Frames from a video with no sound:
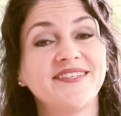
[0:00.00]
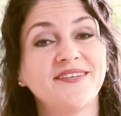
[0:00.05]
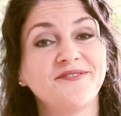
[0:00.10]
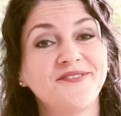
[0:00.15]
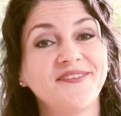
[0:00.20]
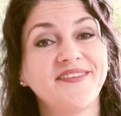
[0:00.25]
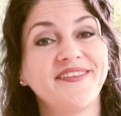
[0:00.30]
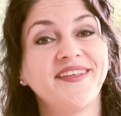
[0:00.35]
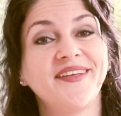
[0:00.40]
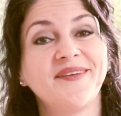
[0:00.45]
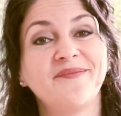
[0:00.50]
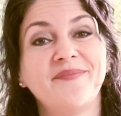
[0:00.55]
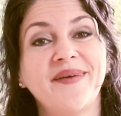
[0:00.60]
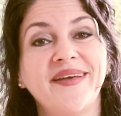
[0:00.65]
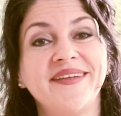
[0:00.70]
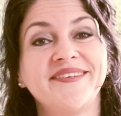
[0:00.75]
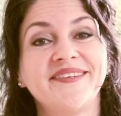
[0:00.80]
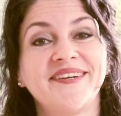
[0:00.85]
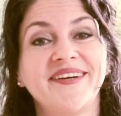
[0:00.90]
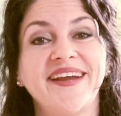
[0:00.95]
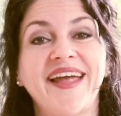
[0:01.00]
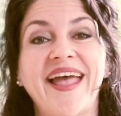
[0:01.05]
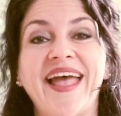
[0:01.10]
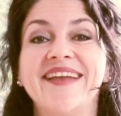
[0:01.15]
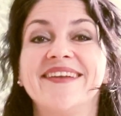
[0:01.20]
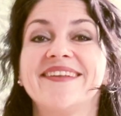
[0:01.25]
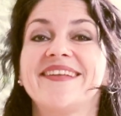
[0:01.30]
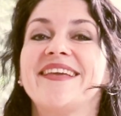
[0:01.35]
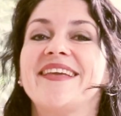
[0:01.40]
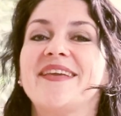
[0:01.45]
everything better
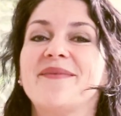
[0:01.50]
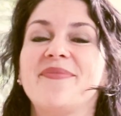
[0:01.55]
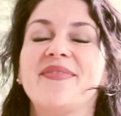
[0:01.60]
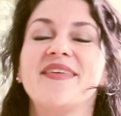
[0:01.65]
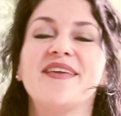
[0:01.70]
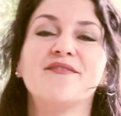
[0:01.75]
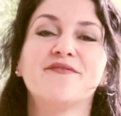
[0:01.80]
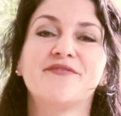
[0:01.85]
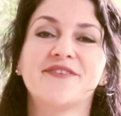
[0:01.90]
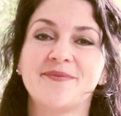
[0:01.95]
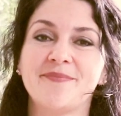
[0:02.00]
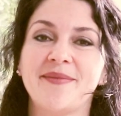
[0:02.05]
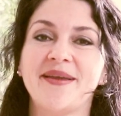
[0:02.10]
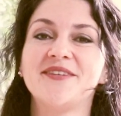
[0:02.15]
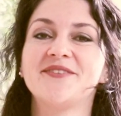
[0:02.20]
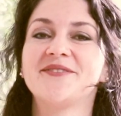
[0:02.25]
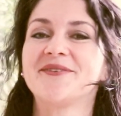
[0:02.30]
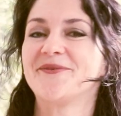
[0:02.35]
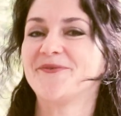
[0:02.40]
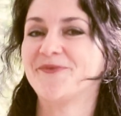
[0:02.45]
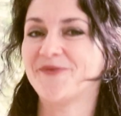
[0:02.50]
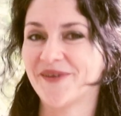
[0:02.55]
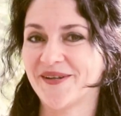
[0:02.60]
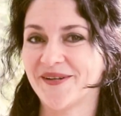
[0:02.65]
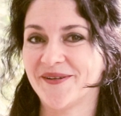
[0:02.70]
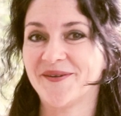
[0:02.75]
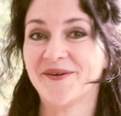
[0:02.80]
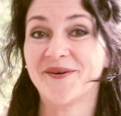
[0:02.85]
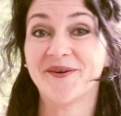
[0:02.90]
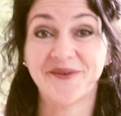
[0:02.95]
and keep the information
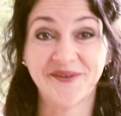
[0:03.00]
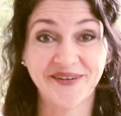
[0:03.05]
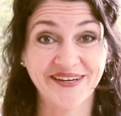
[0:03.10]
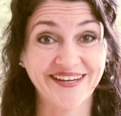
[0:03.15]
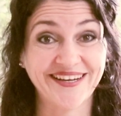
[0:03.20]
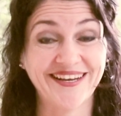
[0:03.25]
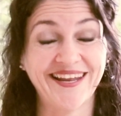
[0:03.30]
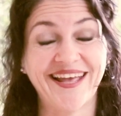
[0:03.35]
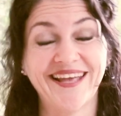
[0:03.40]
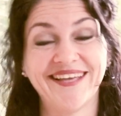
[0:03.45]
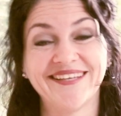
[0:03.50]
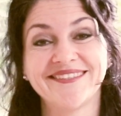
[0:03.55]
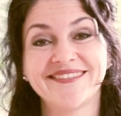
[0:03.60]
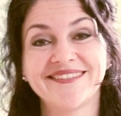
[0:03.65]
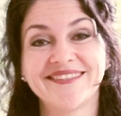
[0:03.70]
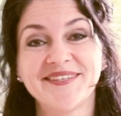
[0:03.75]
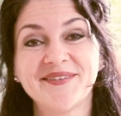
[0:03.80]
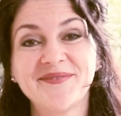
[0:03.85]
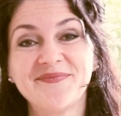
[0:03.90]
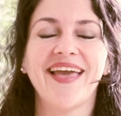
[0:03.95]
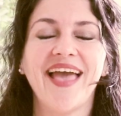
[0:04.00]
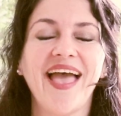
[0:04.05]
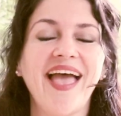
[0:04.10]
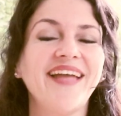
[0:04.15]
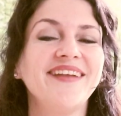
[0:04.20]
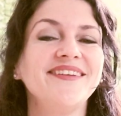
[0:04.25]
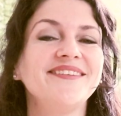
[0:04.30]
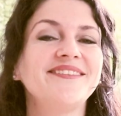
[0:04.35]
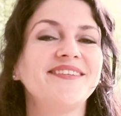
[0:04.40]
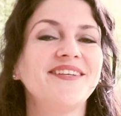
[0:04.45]
well organized.
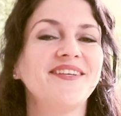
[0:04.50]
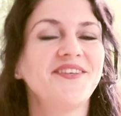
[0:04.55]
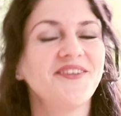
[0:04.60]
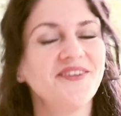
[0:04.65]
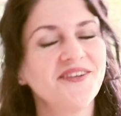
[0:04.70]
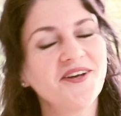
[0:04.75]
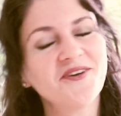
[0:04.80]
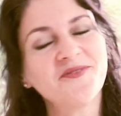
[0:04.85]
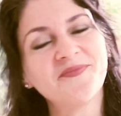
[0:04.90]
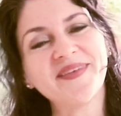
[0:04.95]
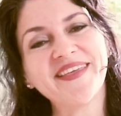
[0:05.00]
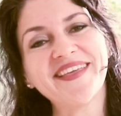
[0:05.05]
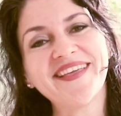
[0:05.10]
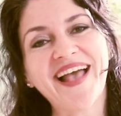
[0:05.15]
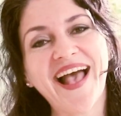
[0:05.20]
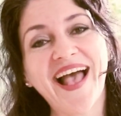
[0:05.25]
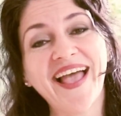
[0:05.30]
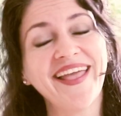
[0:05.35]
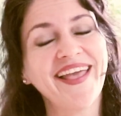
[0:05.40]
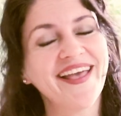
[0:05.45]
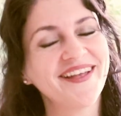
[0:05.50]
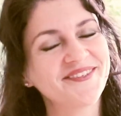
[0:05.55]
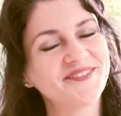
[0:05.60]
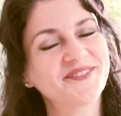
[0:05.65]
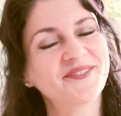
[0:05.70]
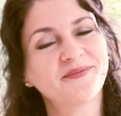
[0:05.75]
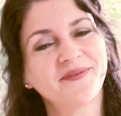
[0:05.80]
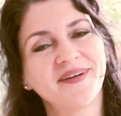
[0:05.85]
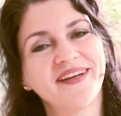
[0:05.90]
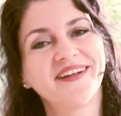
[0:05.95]
And you know me, I had to
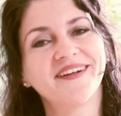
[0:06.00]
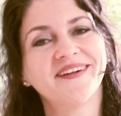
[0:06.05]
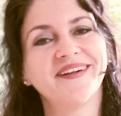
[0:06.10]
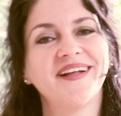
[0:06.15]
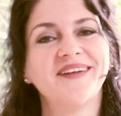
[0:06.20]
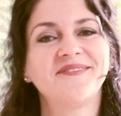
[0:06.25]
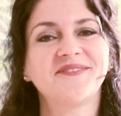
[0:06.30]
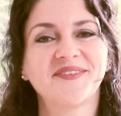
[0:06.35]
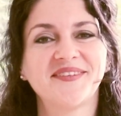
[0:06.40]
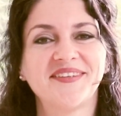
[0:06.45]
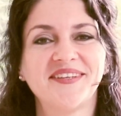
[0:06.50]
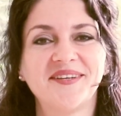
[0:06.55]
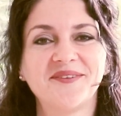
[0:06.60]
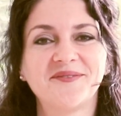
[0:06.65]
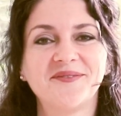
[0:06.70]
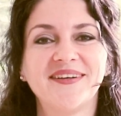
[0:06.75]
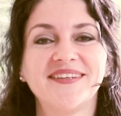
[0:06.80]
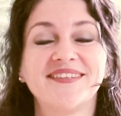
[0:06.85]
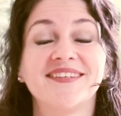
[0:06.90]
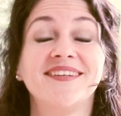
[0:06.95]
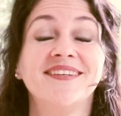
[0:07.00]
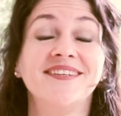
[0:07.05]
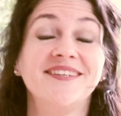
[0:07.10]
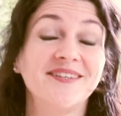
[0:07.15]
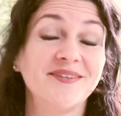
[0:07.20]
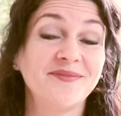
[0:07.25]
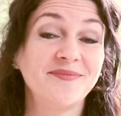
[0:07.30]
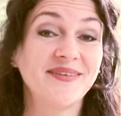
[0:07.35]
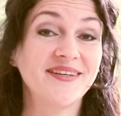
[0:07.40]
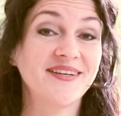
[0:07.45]
sprinkle everything with a
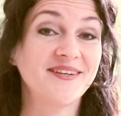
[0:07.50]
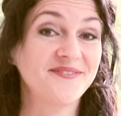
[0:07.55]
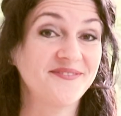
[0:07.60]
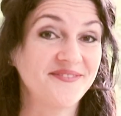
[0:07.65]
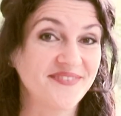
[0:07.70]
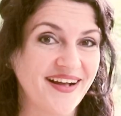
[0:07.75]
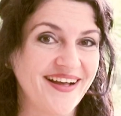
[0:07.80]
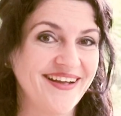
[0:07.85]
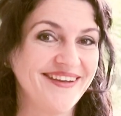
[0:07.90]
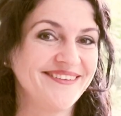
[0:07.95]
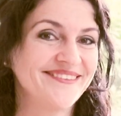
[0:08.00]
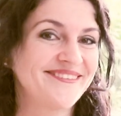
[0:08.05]
little bit of fun,